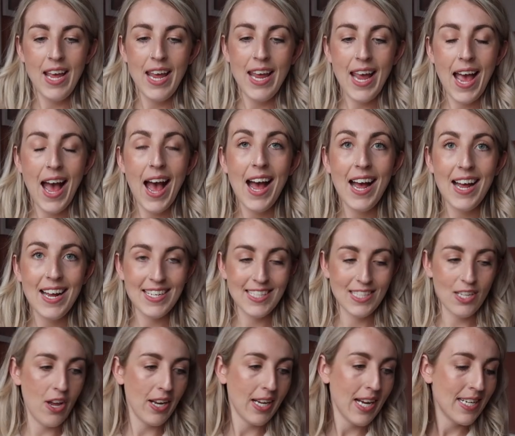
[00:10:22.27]
It has
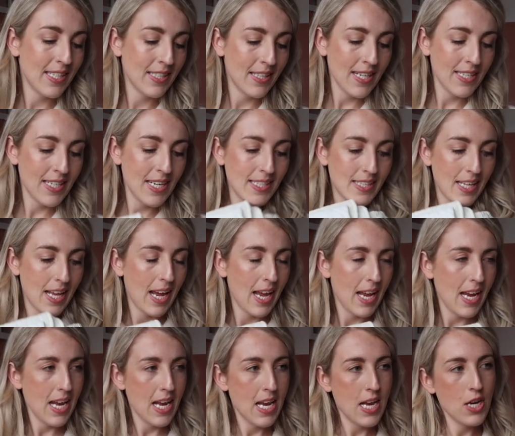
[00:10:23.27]
like, this is
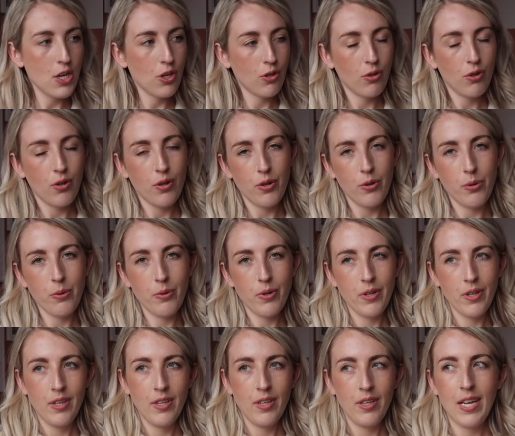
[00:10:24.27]
their E-Crew
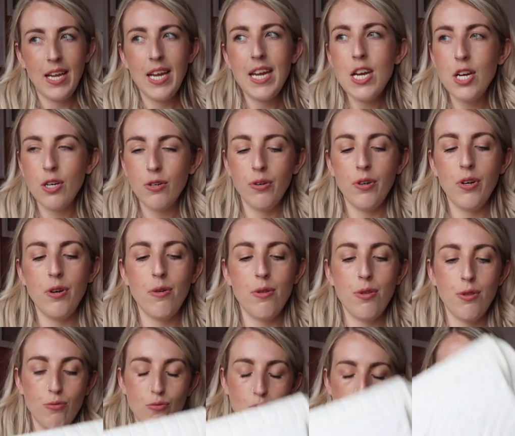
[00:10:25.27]

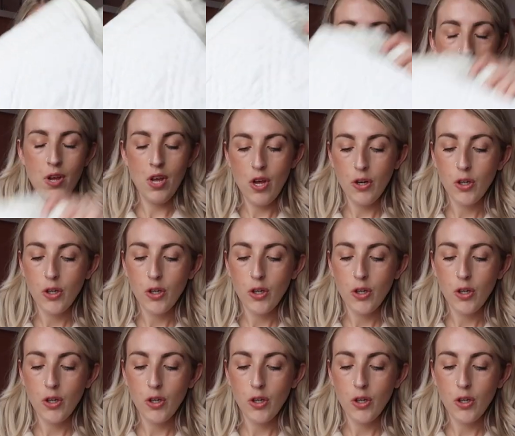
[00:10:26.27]
throw.